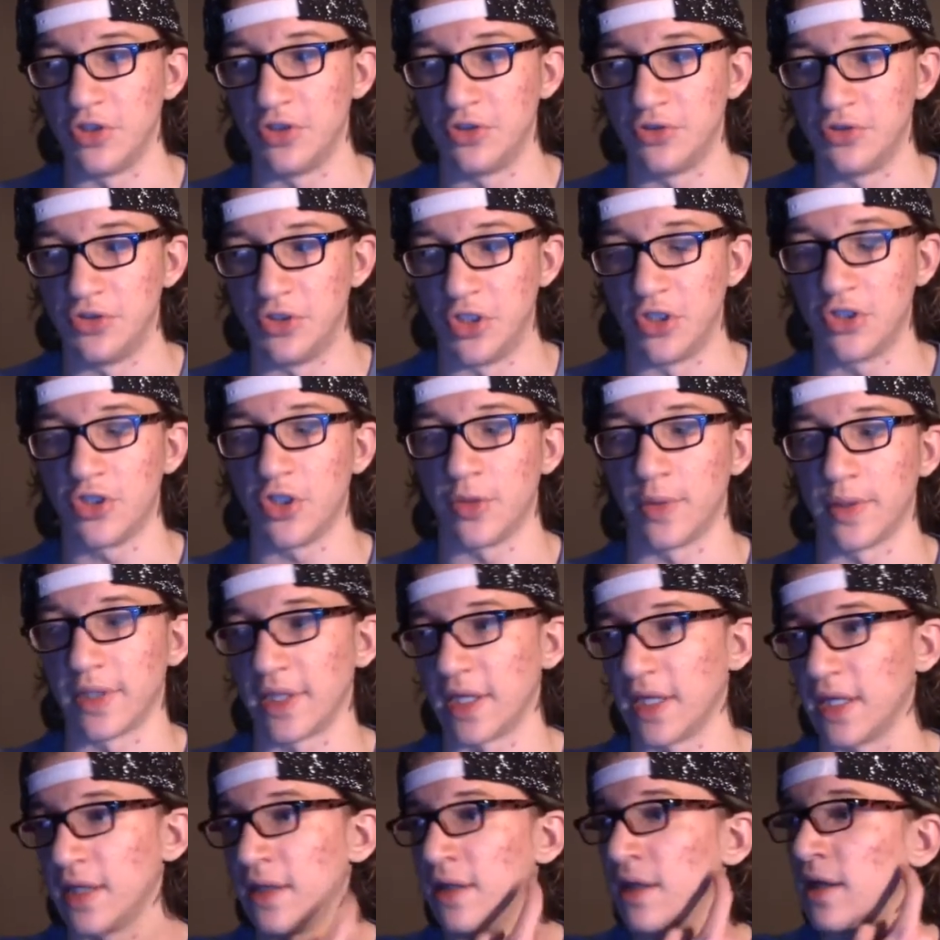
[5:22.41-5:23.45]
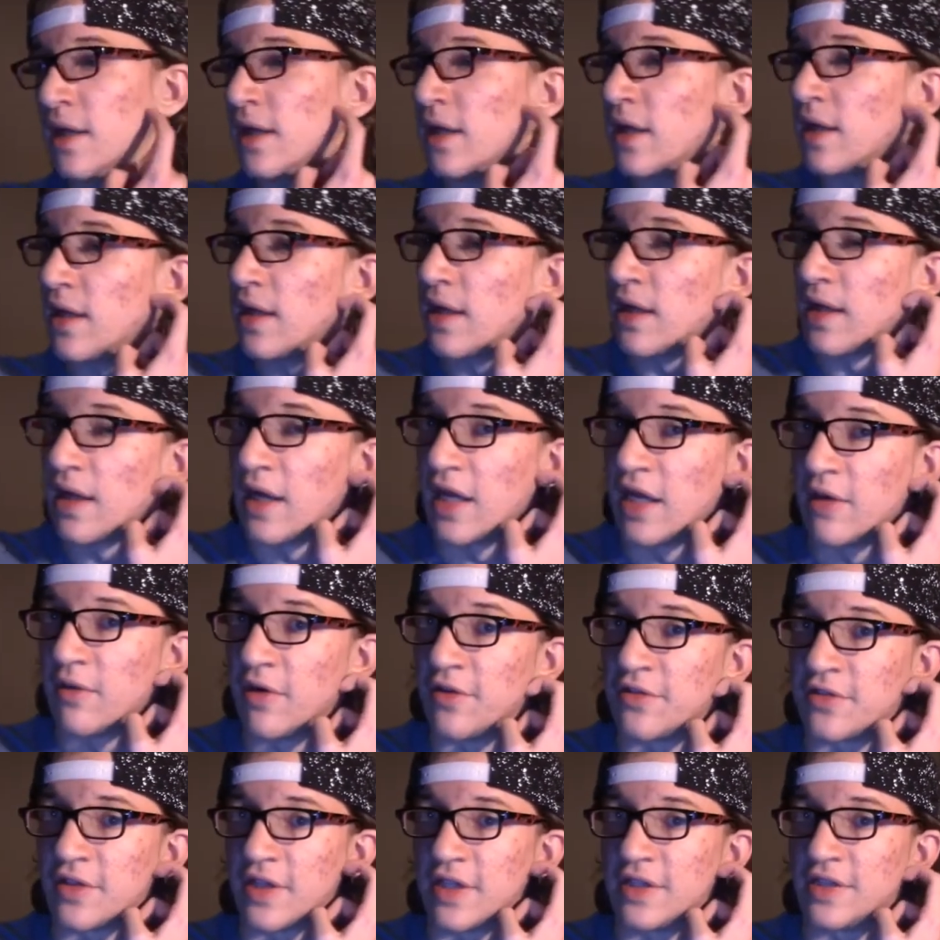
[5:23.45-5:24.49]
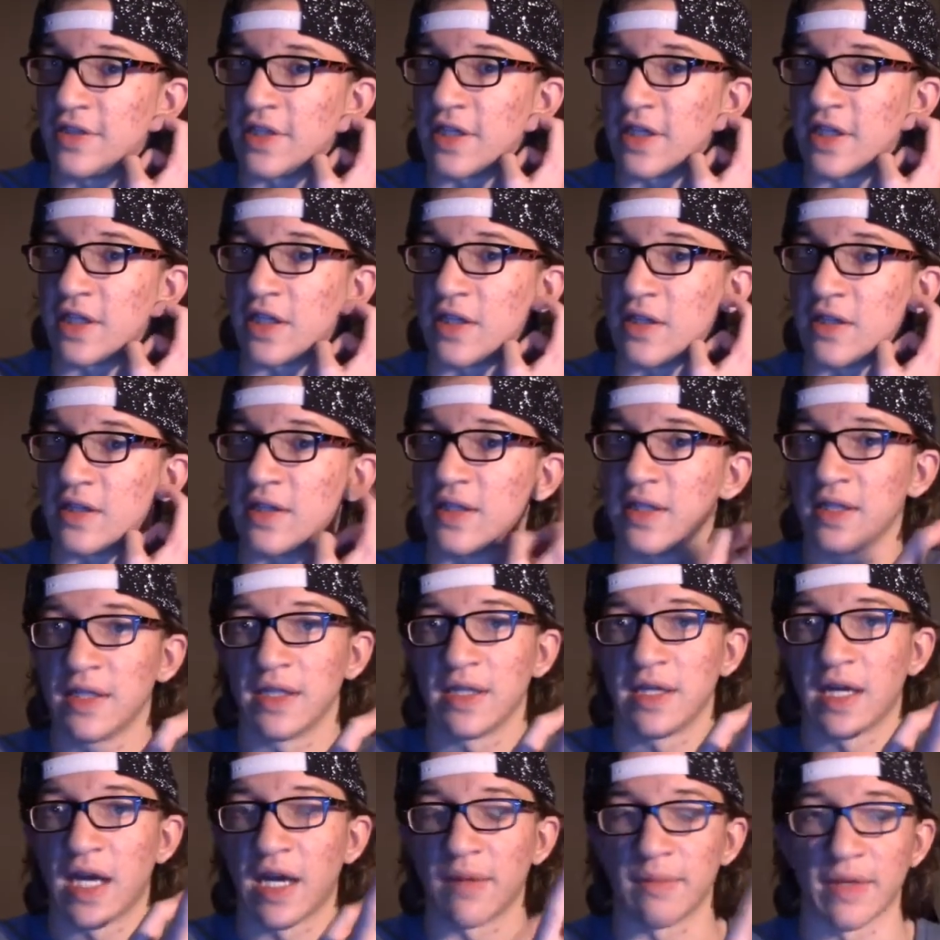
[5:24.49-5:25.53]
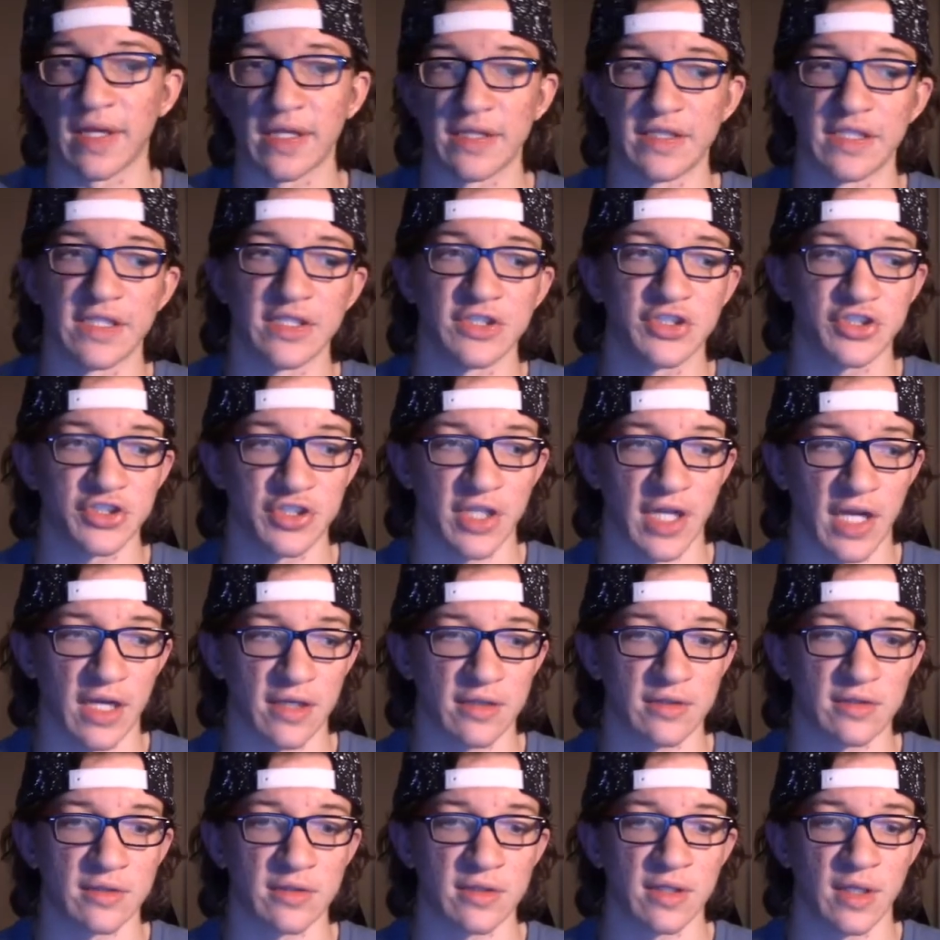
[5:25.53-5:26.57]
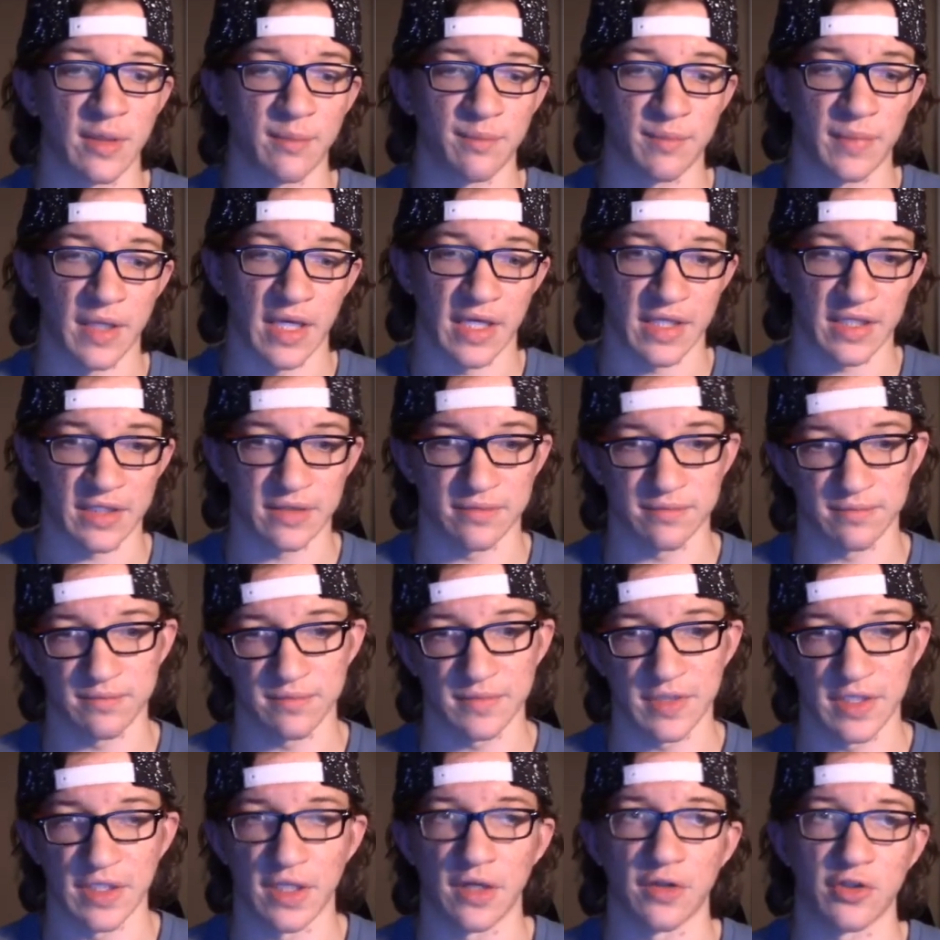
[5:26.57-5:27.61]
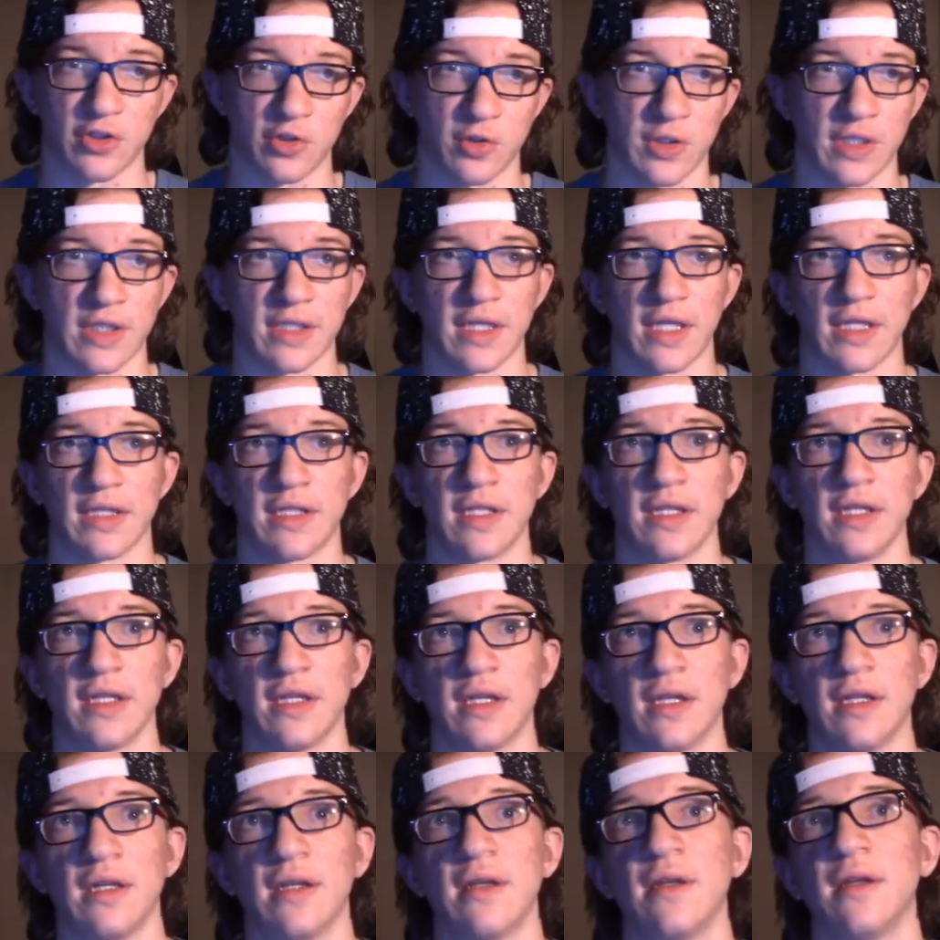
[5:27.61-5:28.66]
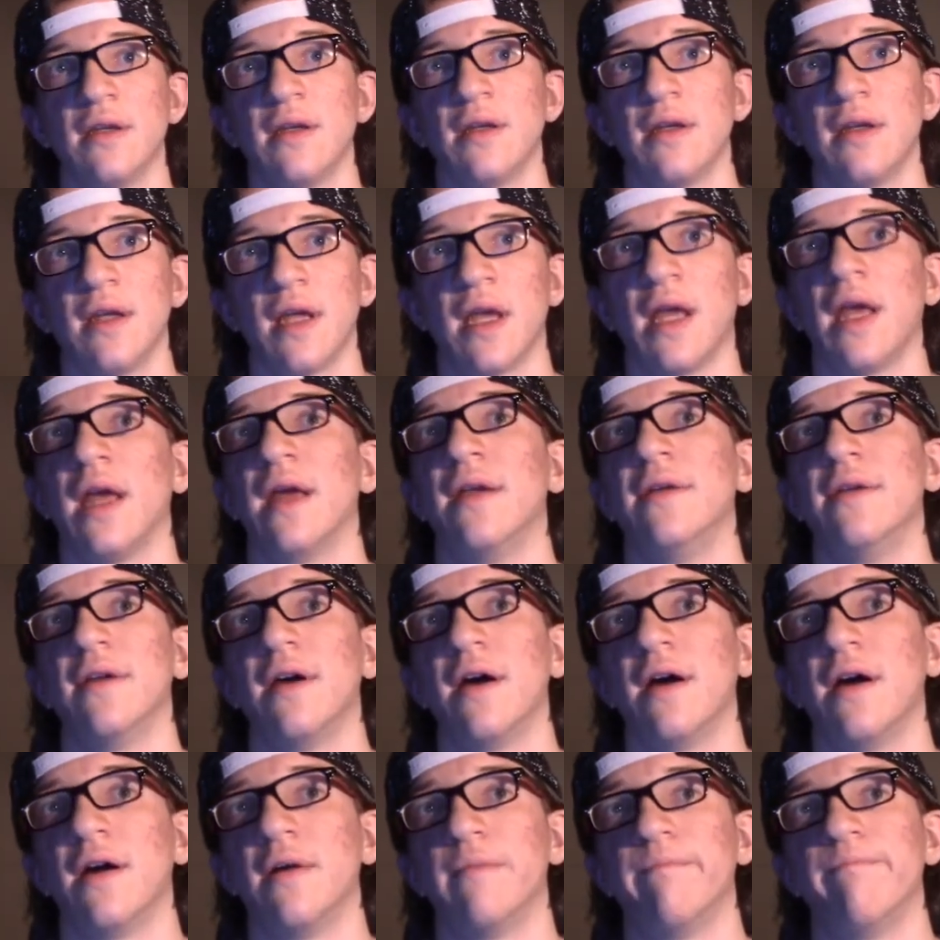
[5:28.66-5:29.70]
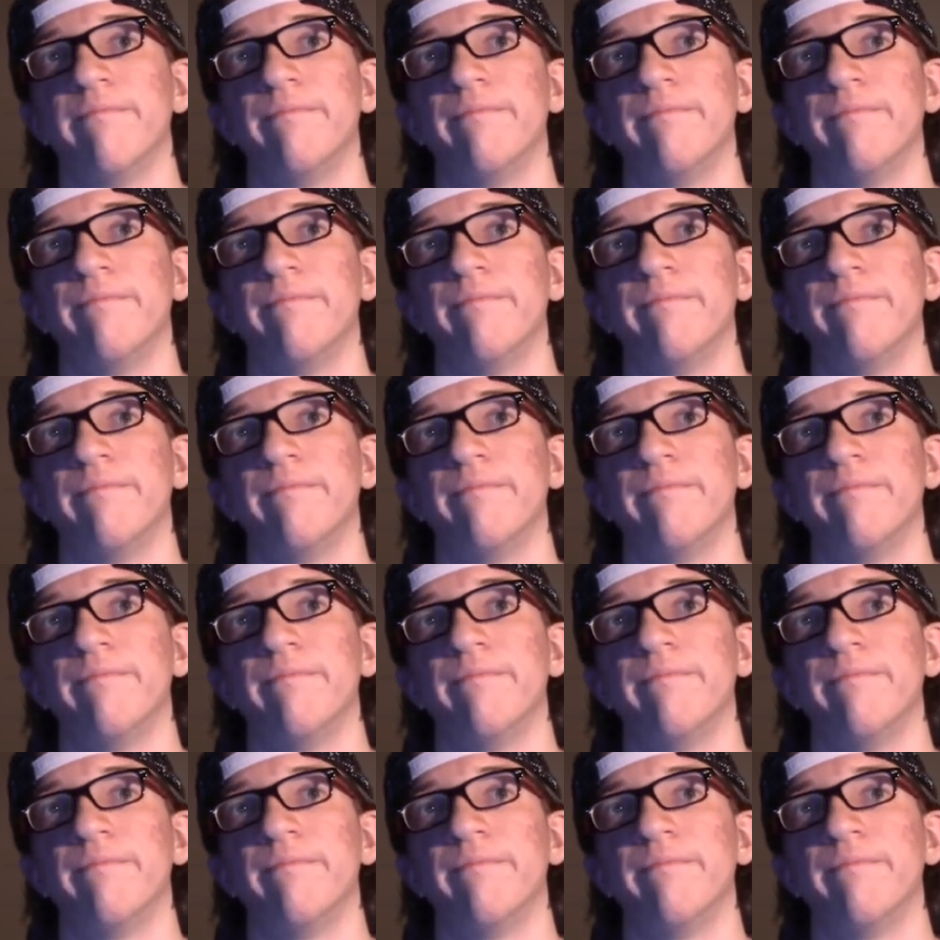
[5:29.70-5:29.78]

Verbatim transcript: YouTube again. And it wasn't until I made this channel back, you know, 2019, and um,